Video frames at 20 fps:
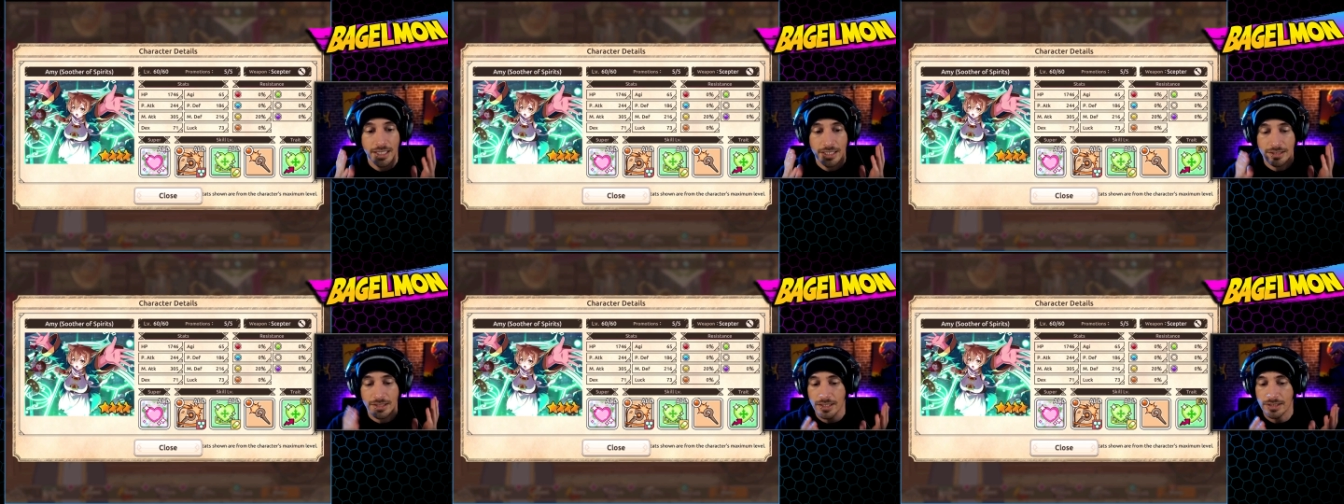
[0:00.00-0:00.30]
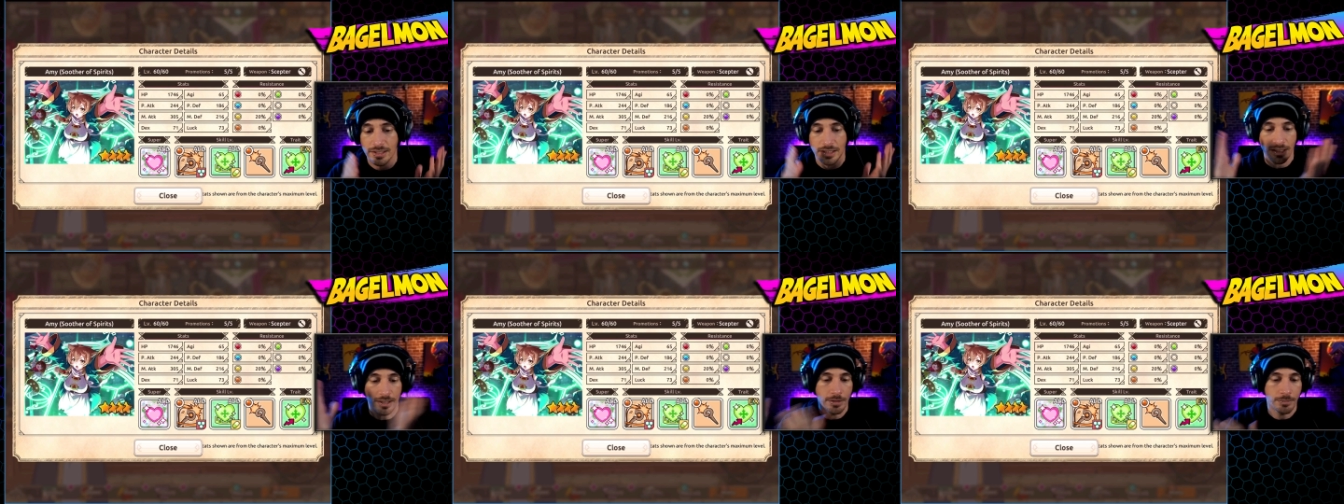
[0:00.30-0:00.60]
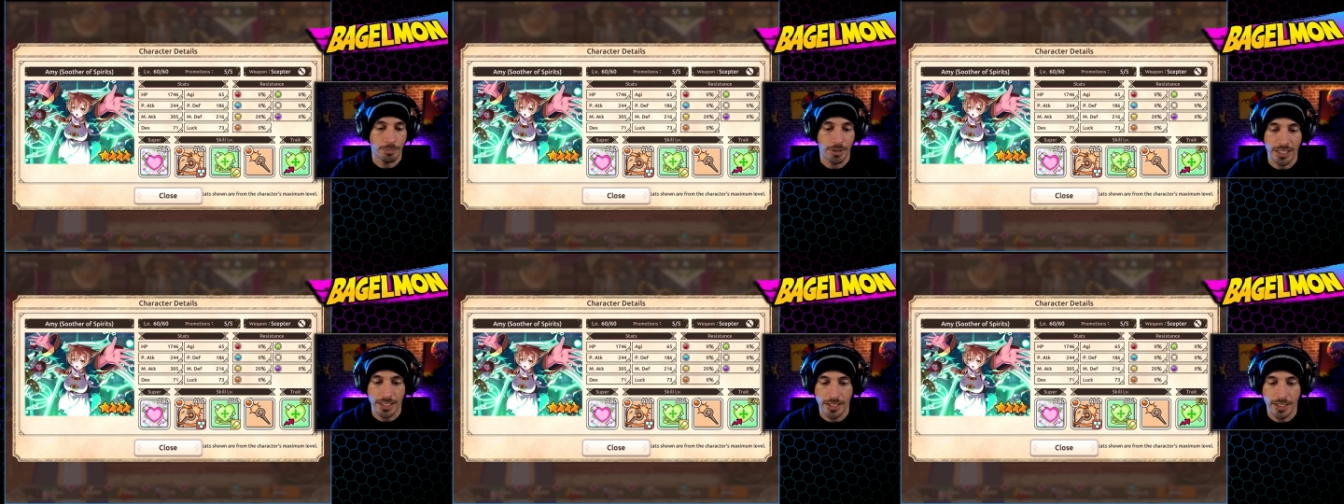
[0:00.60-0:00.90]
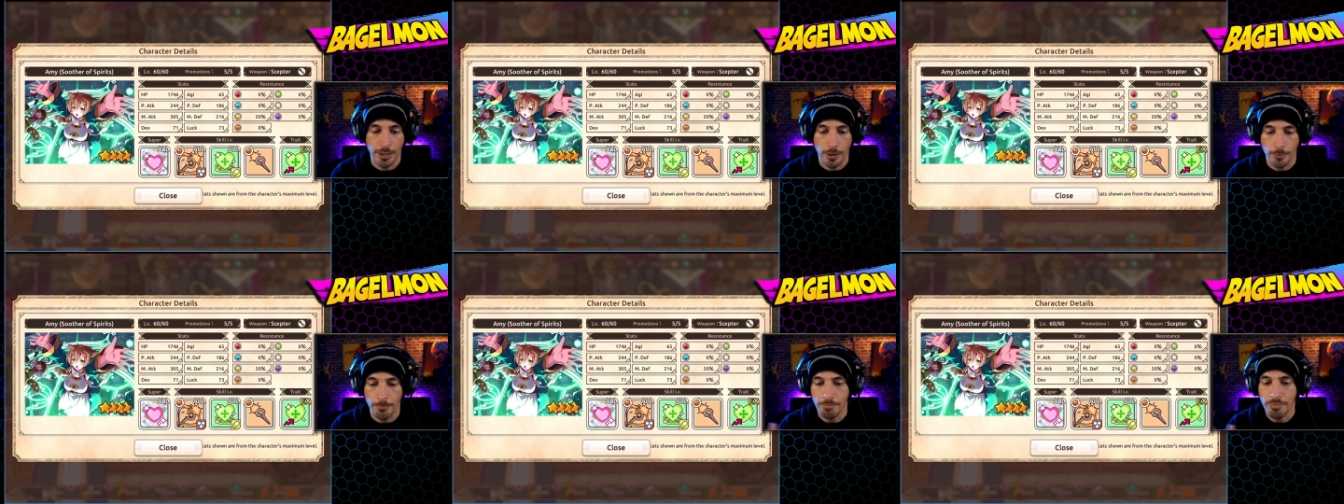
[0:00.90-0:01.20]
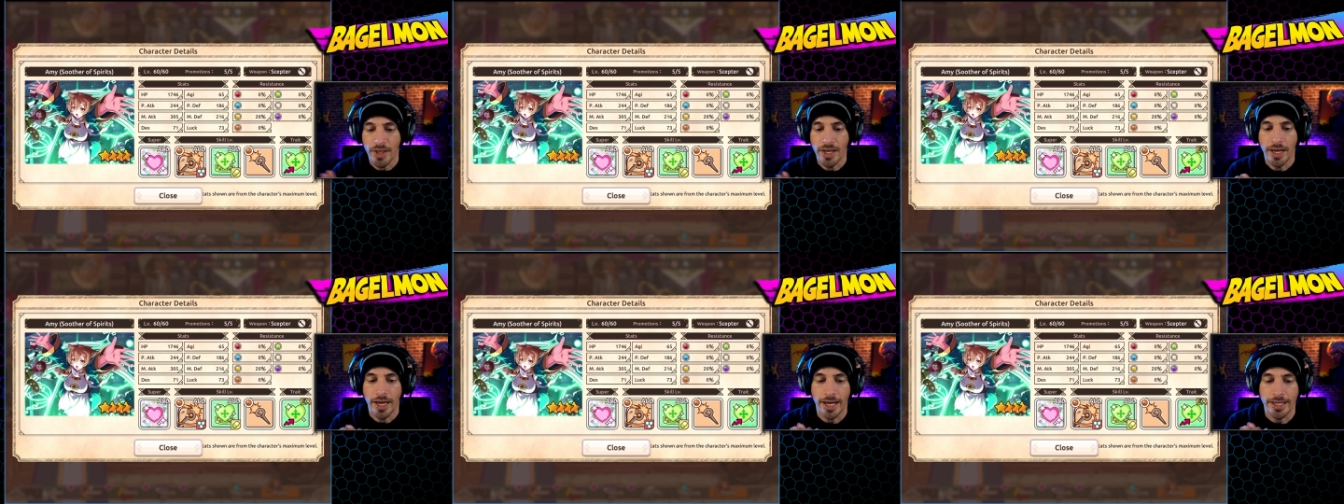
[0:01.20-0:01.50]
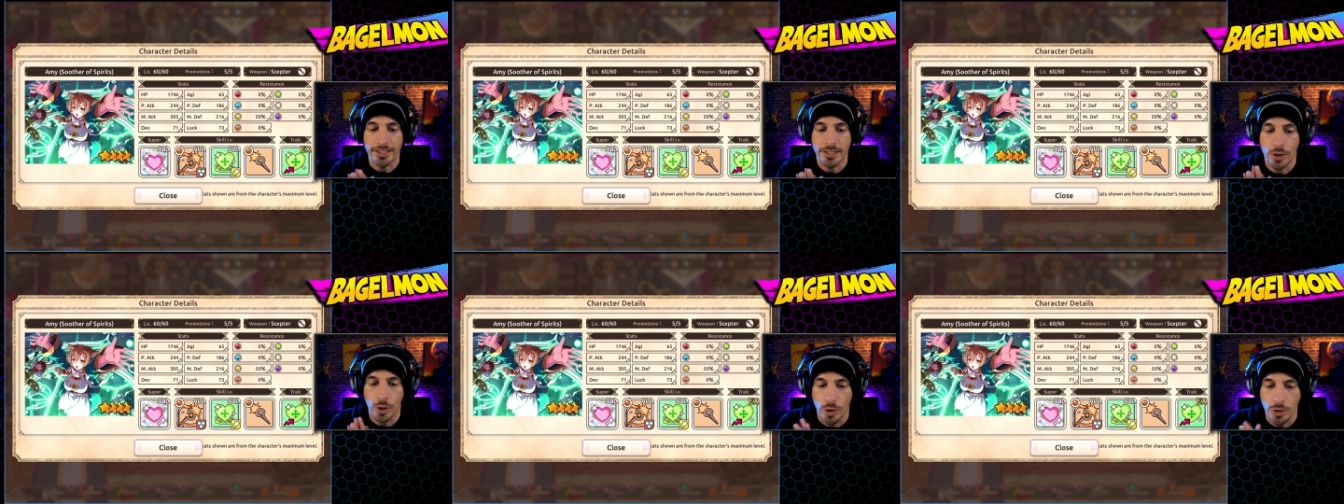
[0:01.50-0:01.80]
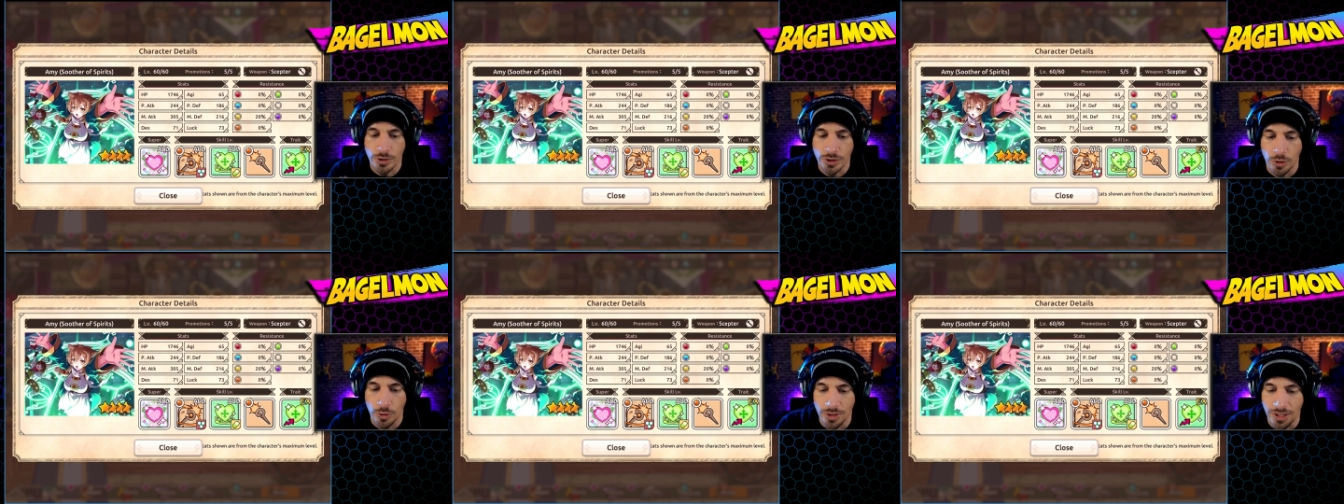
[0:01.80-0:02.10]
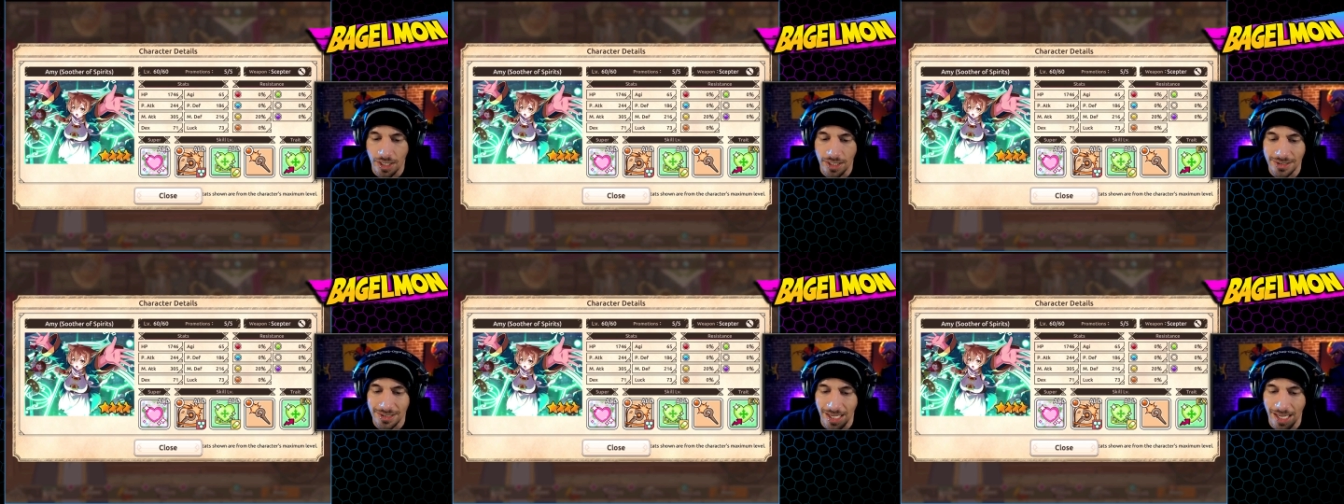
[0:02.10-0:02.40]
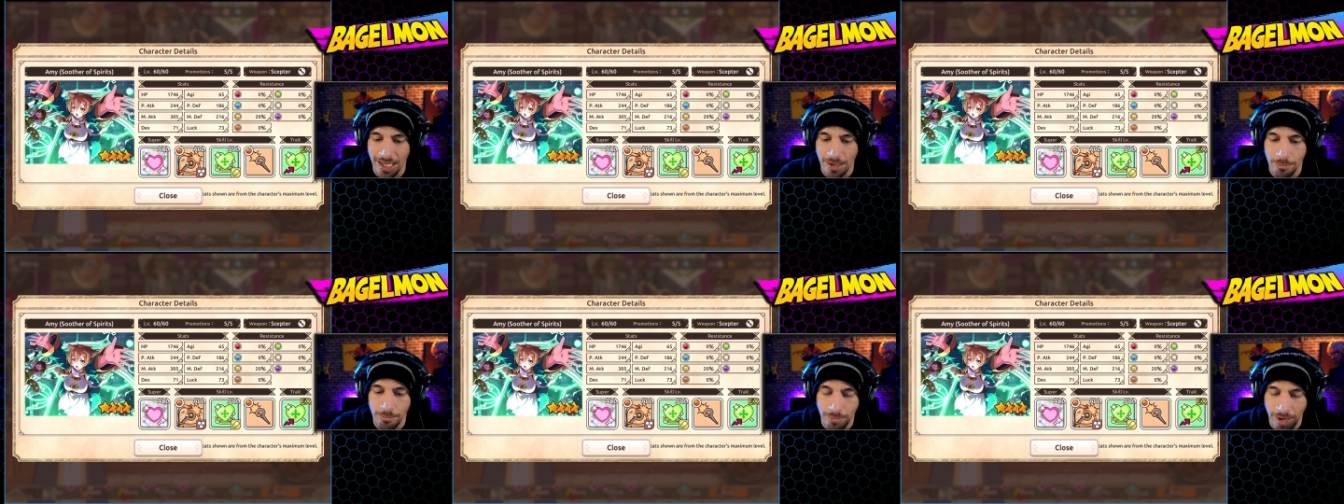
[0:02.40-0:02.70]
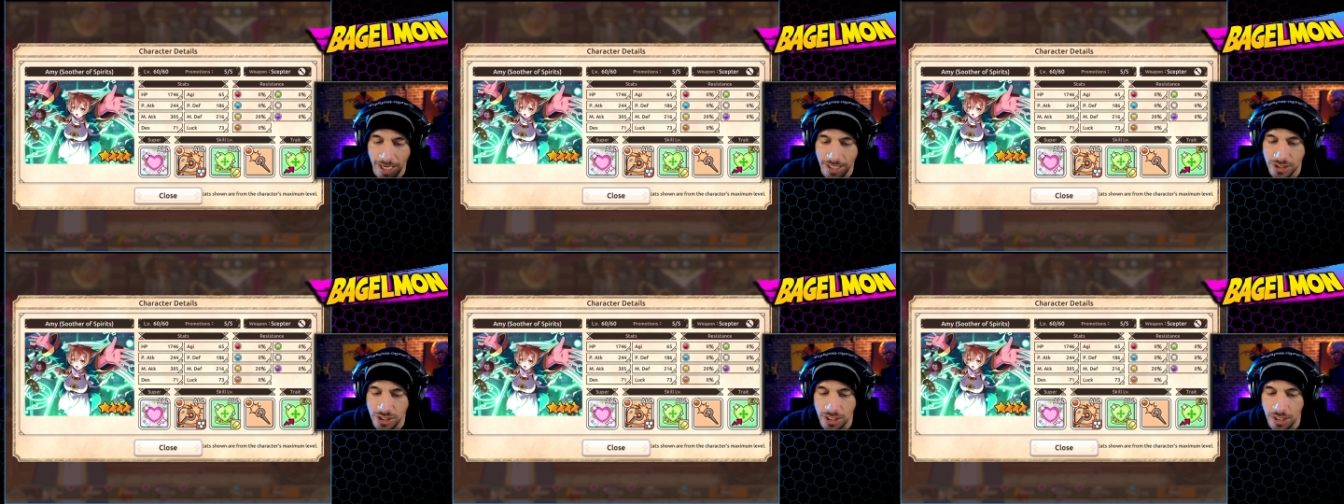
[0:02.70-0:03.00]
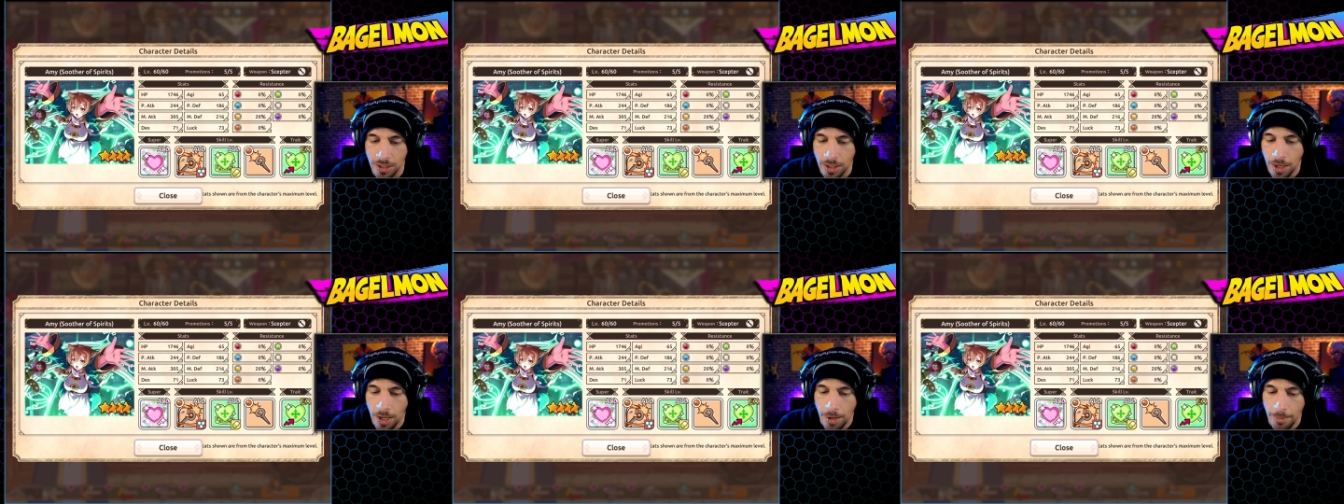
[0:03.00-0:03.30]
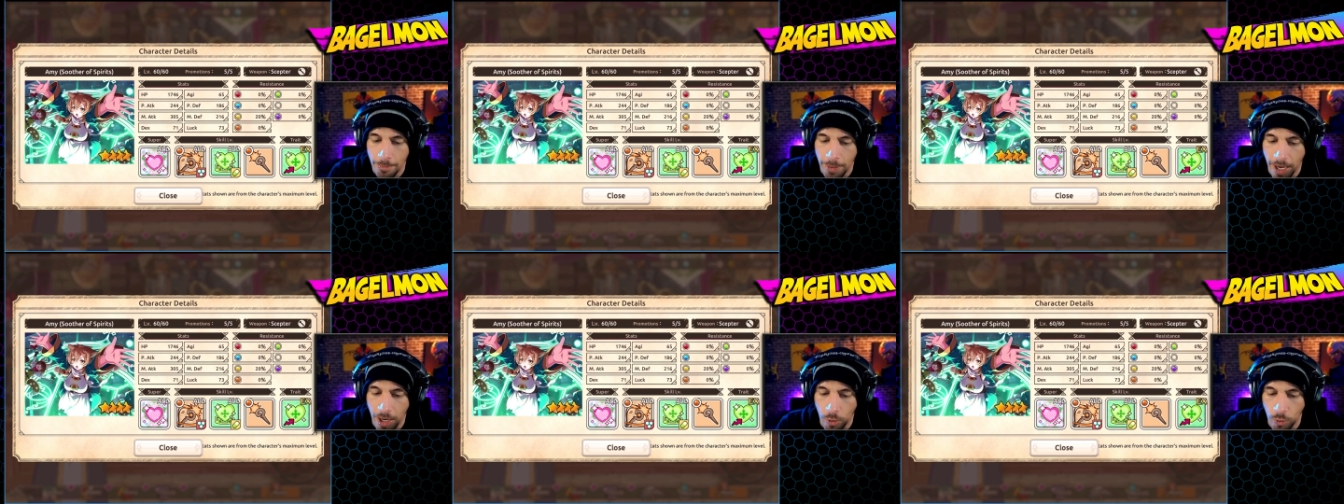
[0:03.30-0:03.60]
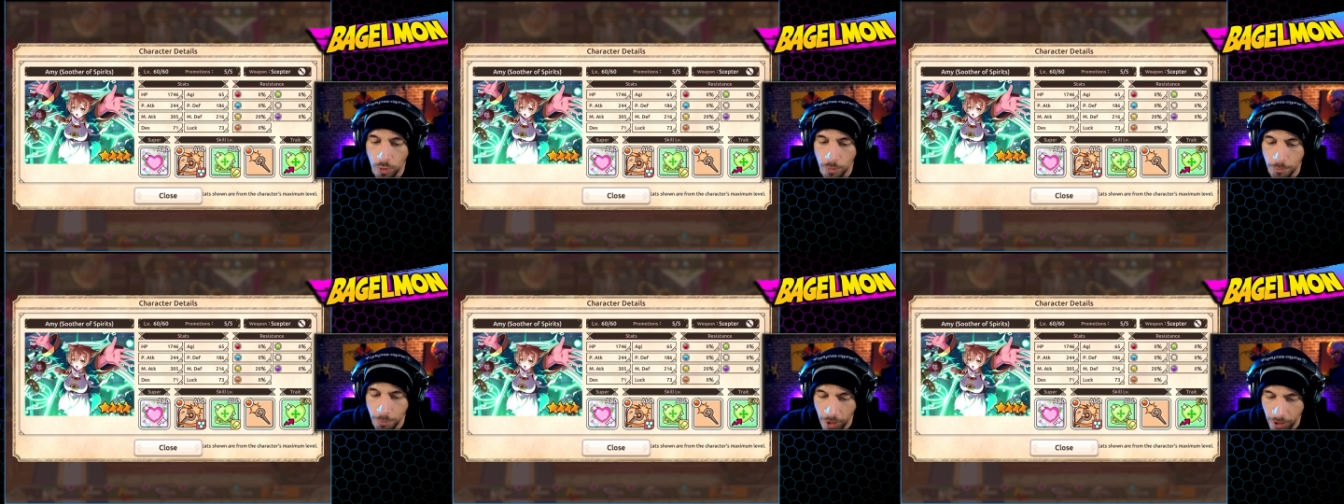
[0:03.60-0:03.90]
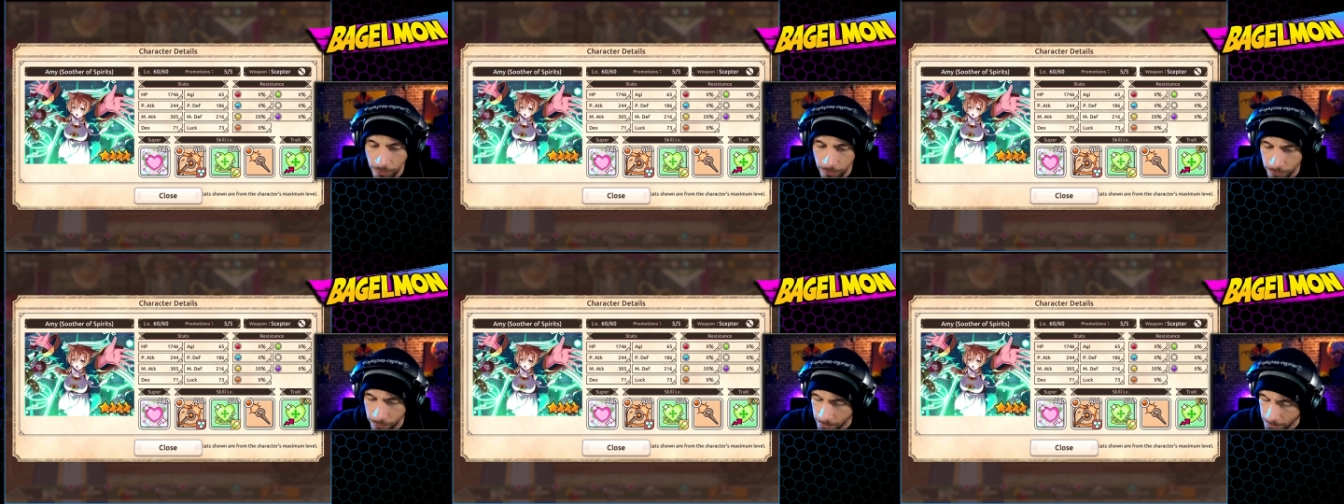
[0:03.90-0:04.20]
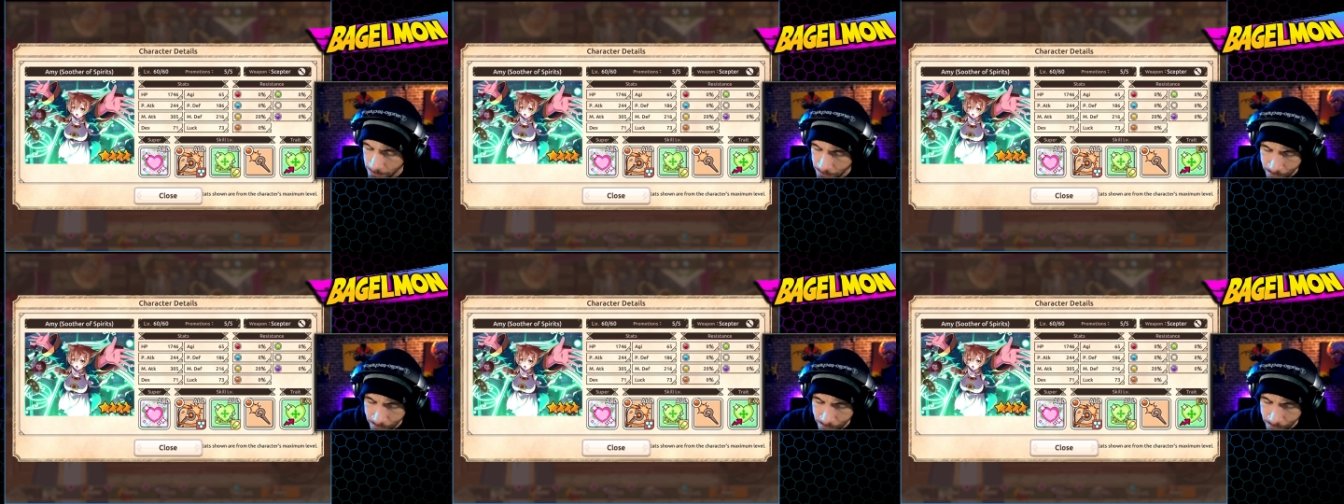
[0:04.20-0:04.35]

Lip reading: It does a big heal and it also does a magic power buff.